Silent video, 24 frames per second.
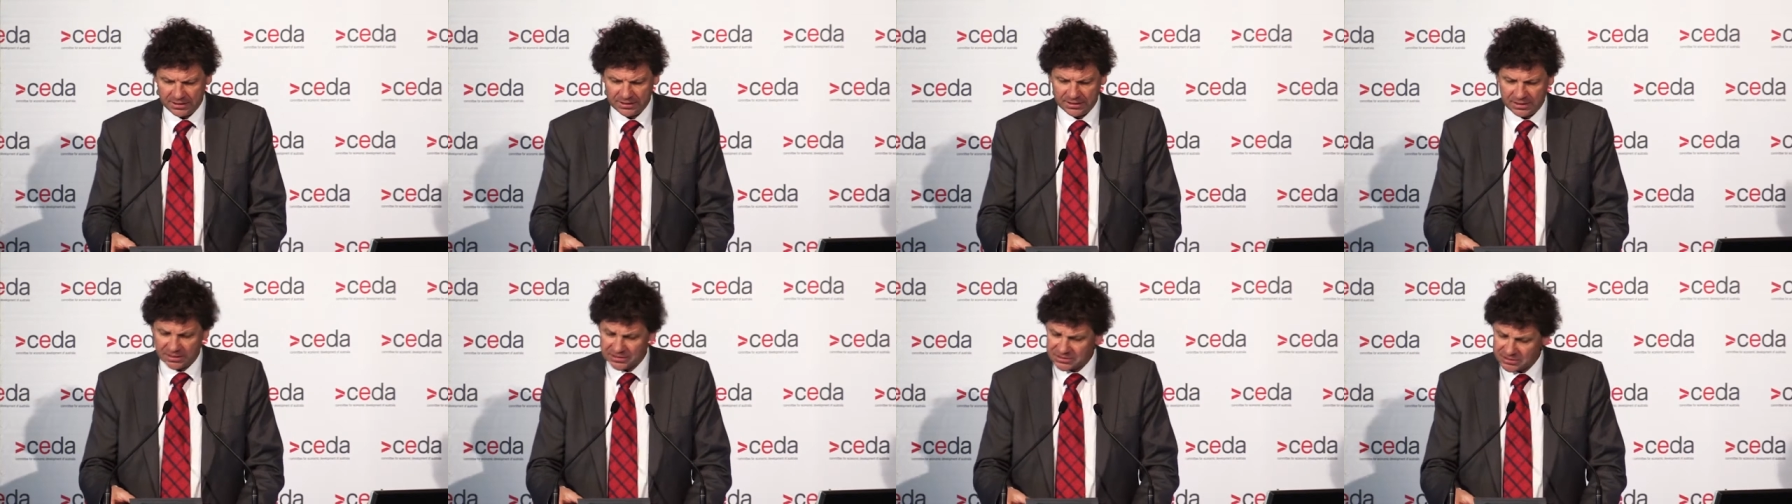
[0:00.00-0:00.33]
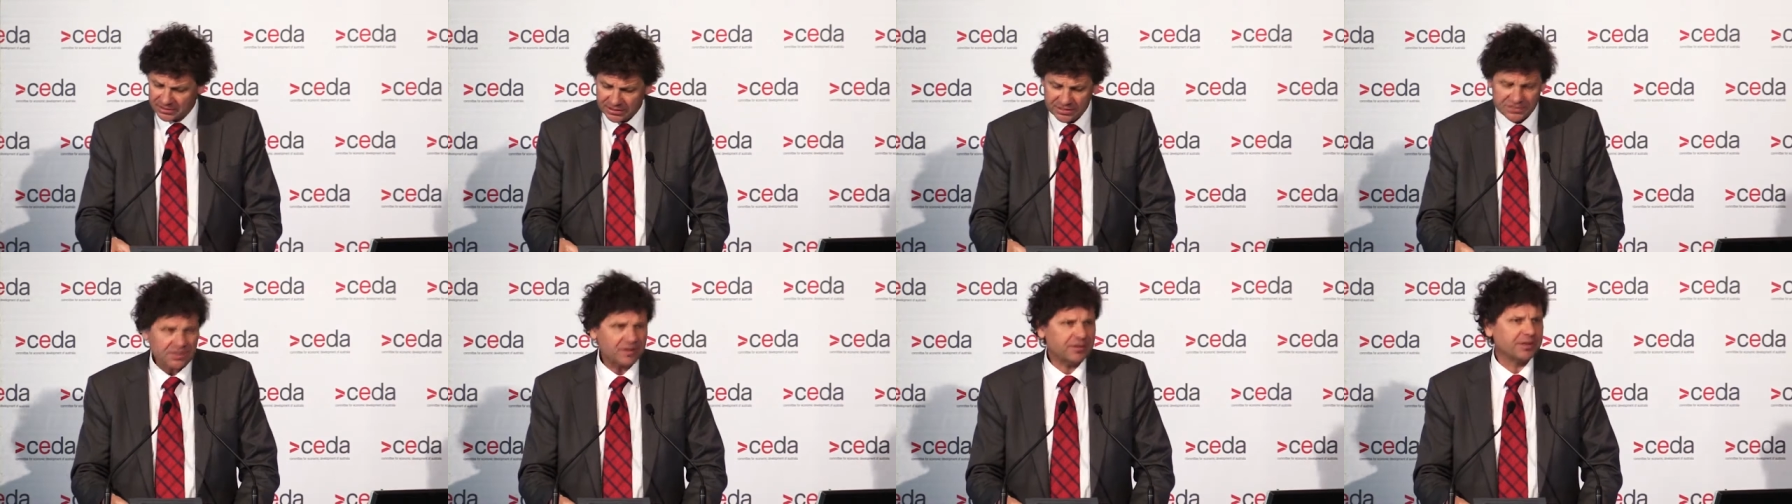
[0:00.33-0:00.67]
Yes,
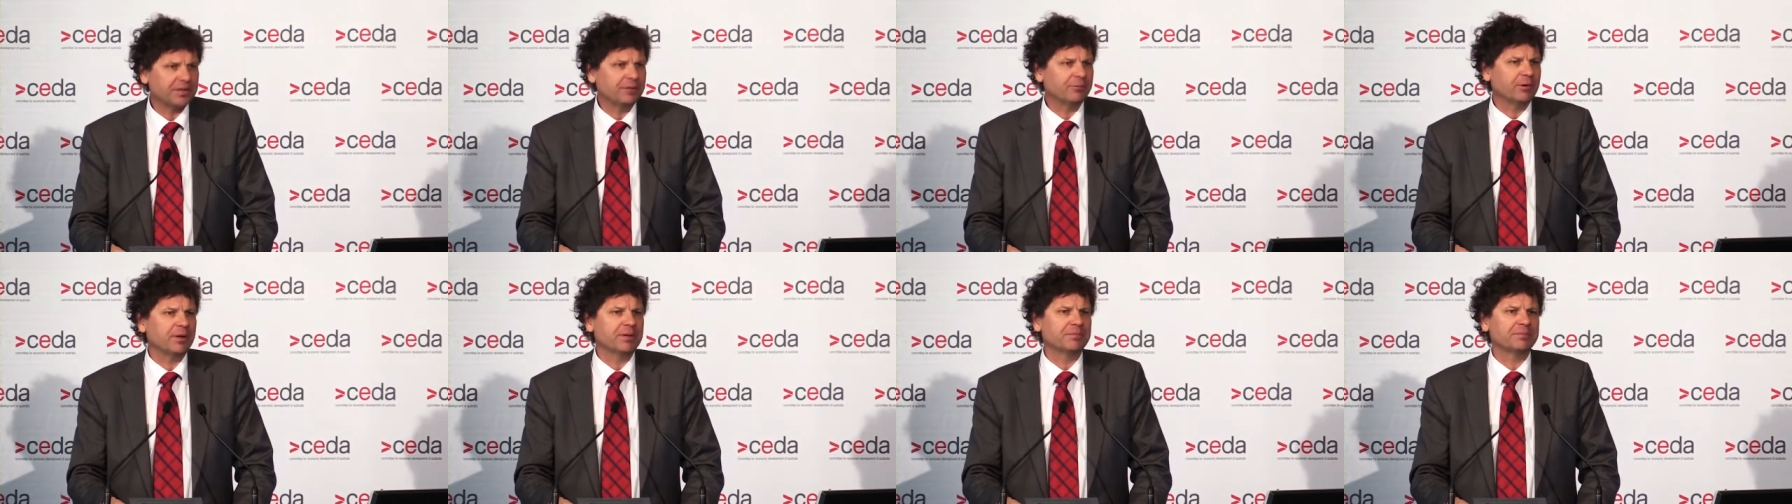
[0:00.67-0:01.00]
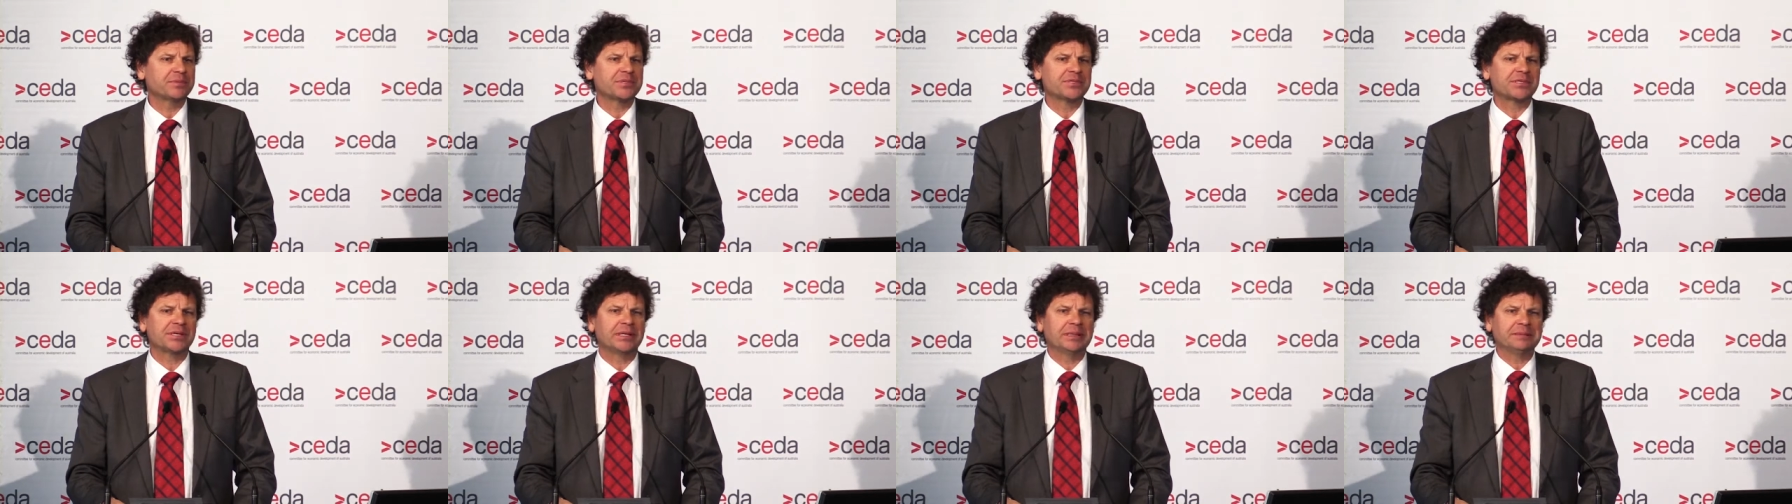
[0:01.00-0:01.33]
it is only
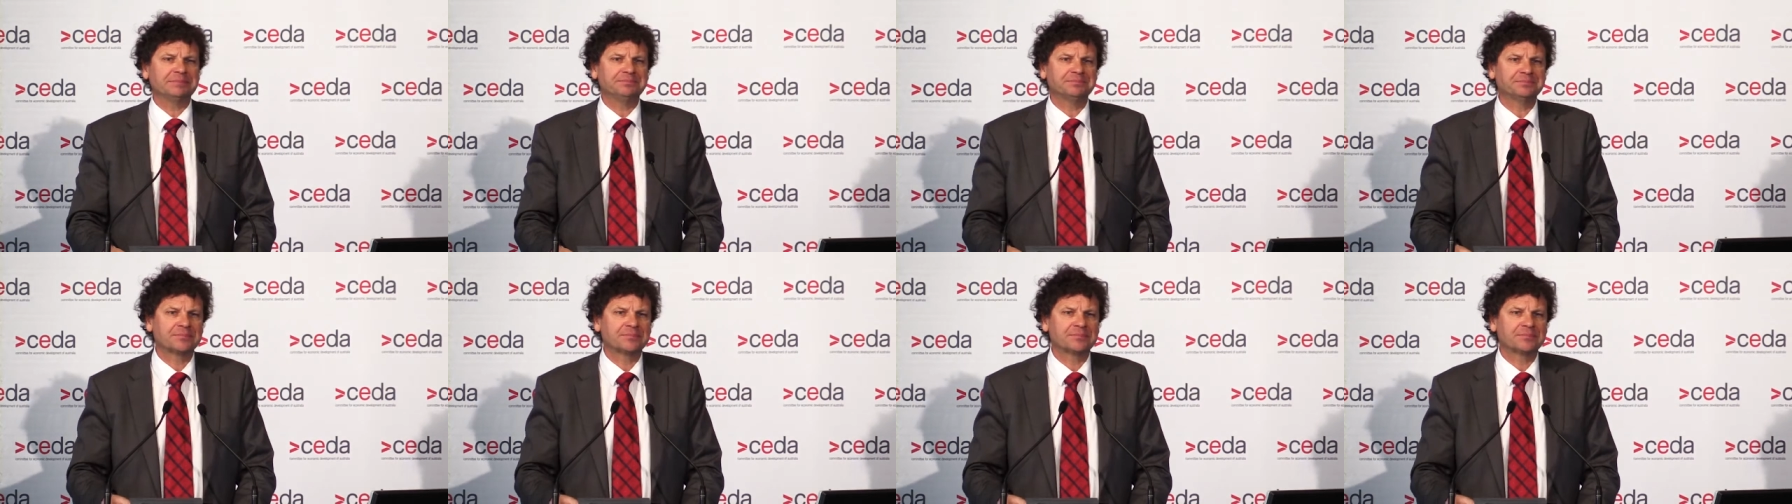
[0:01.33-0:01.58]
1%,